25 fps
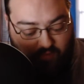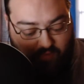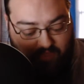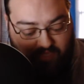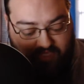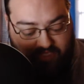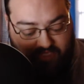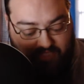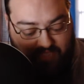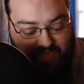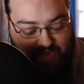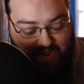
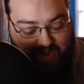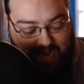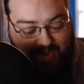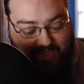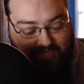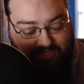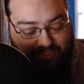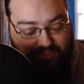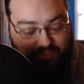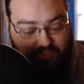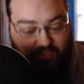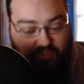which is
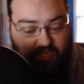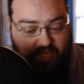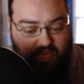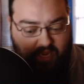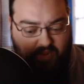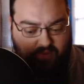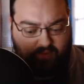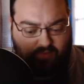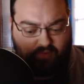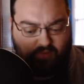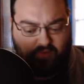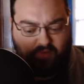
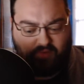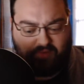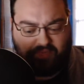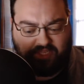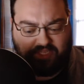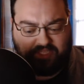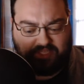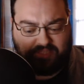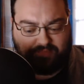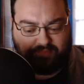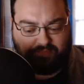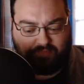actually, ooh,
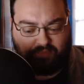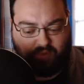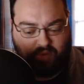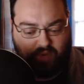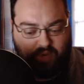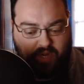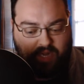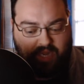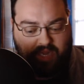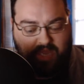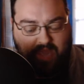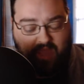this is
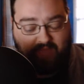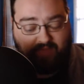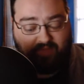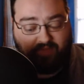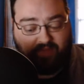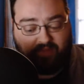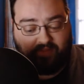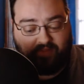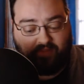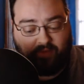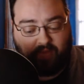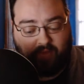pretty
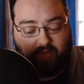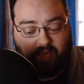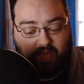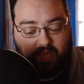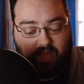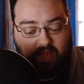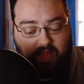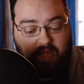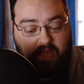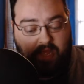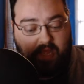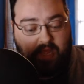heavy duty.
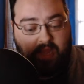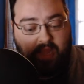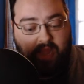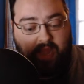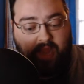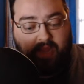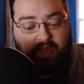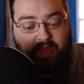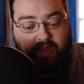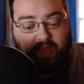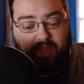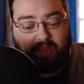
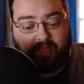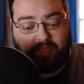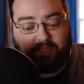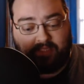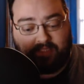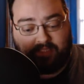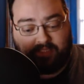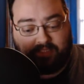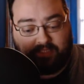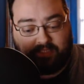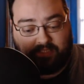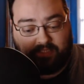It
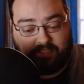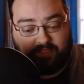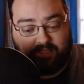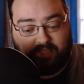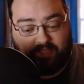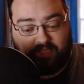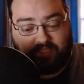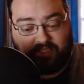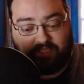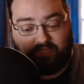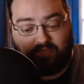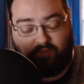is
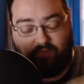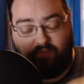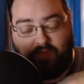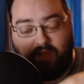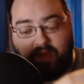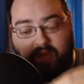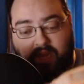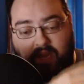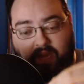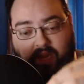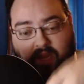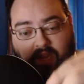the
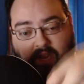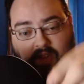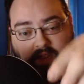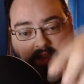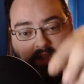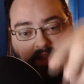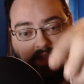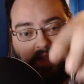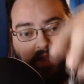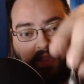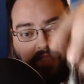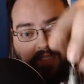Serenity
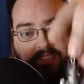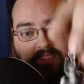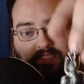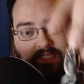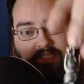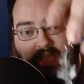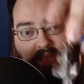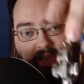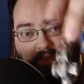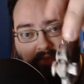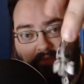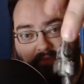
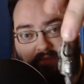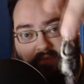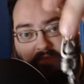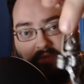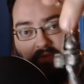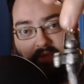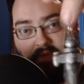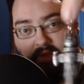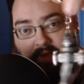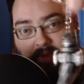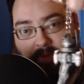itself.